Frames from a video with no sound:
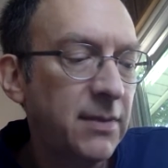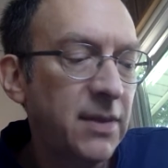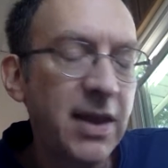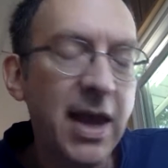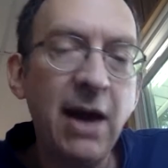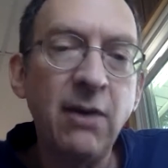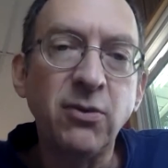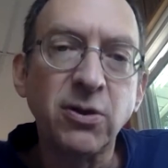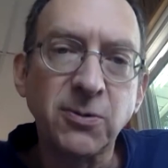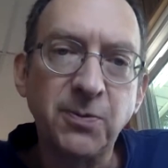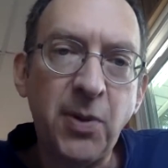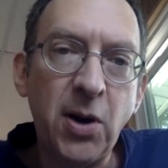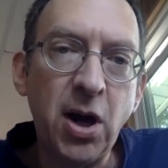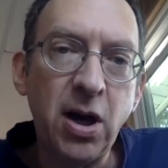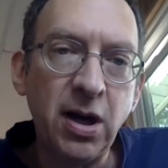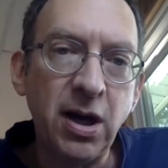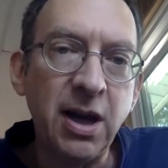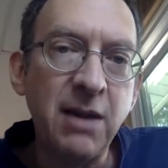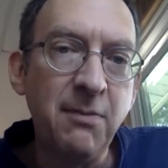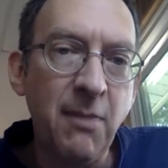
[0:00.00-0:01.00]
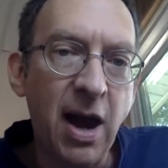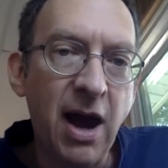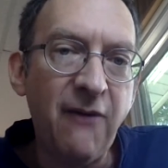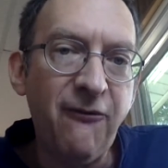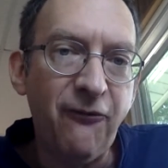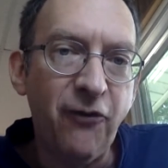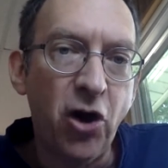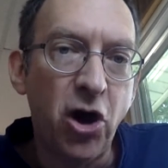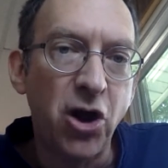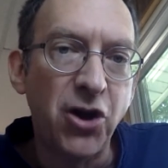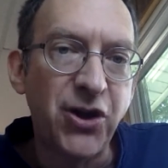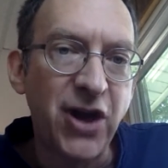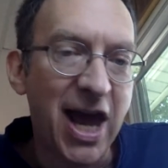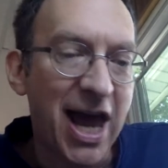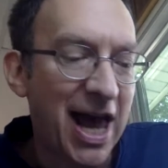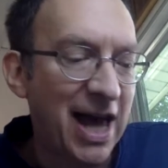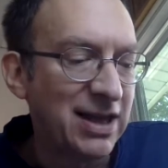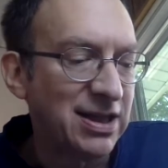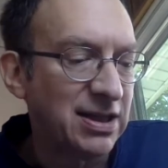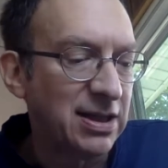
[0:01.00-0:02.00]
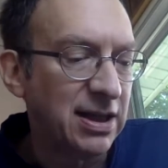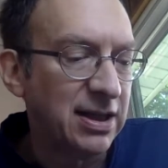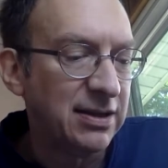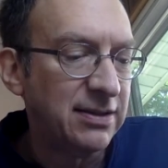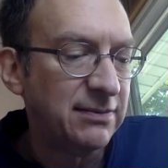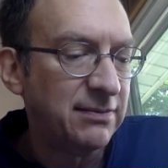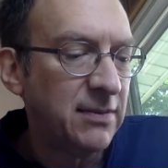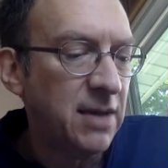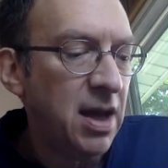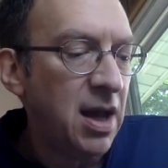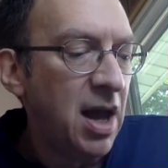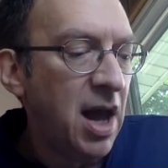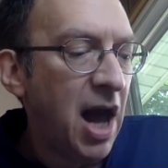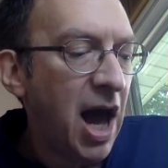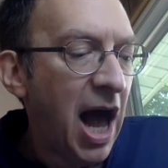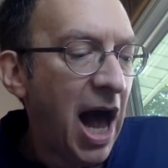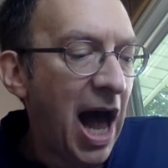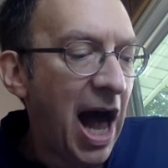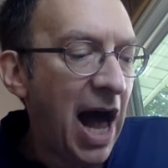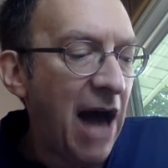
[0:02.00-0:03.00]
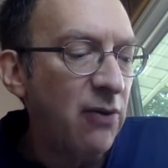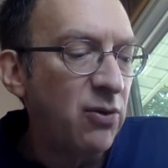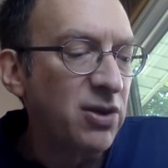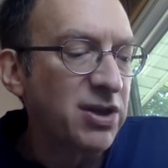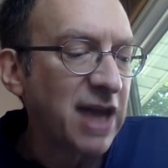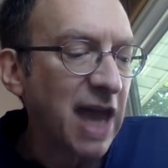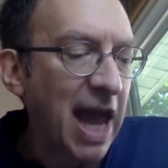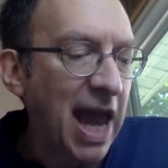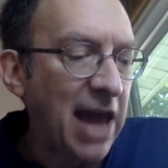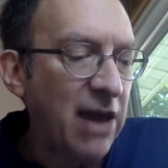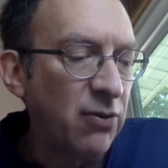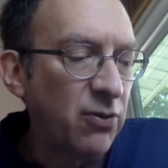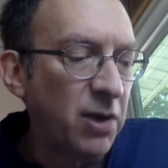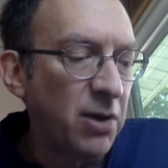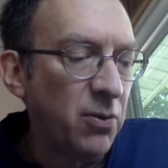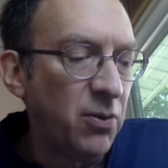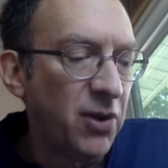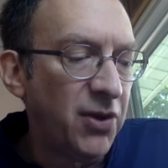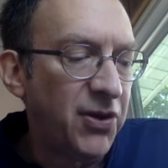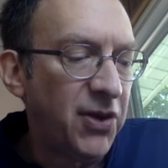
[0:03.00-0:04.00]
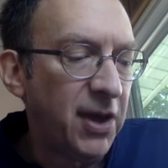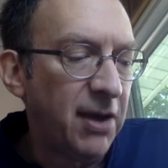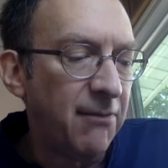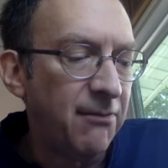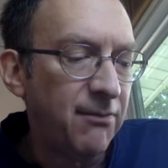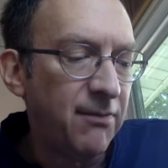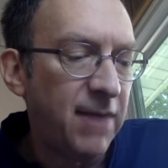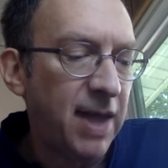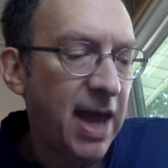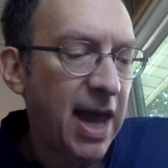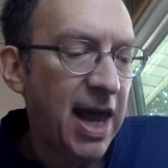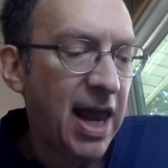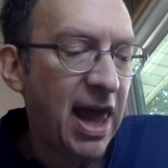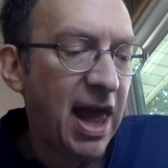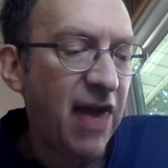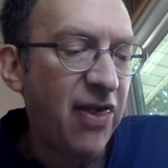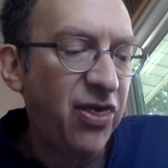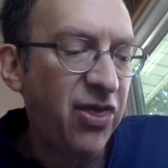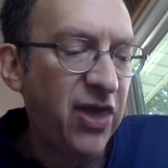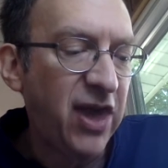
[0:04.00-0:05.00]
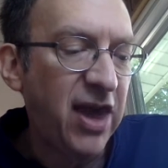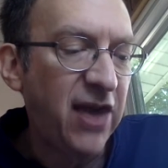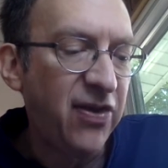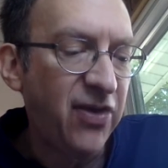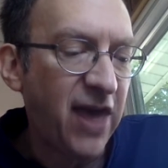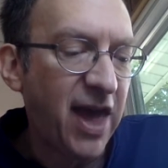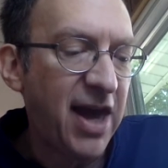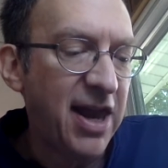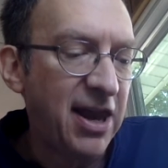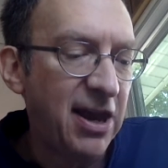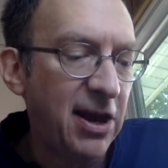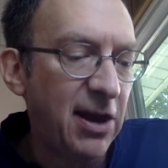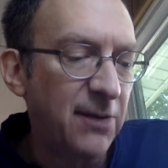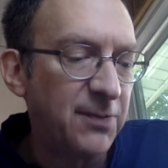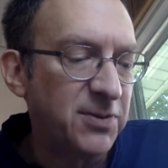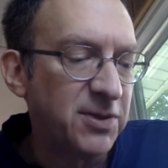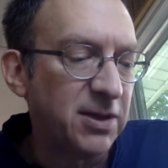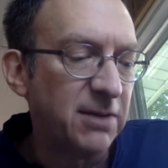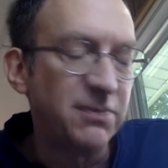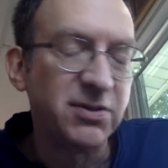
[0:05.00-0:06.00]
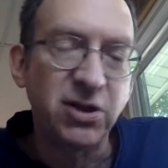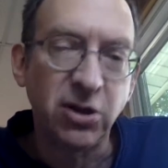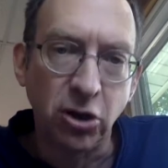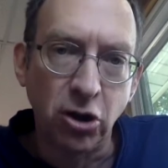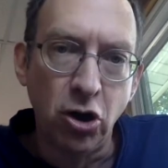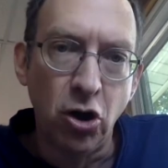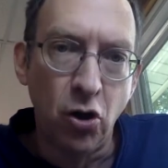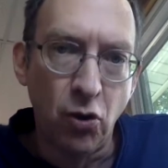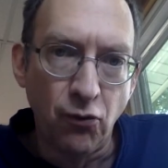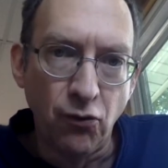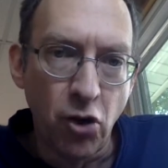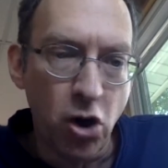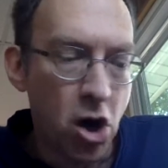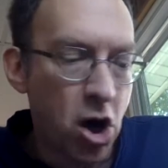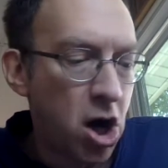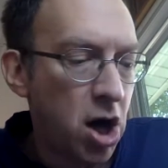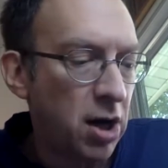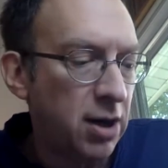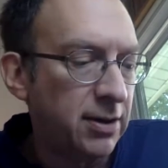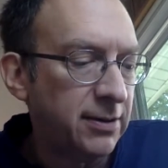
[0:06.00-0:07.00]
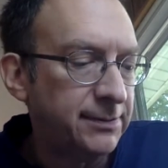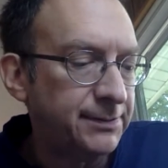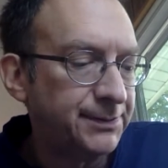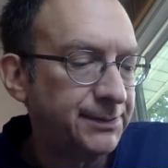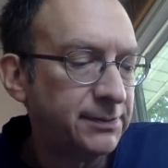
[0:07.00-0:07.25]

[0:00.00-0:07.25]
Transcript: That was partly my fault, Aslan. I was angry with him, and I think that helped him to go wrong.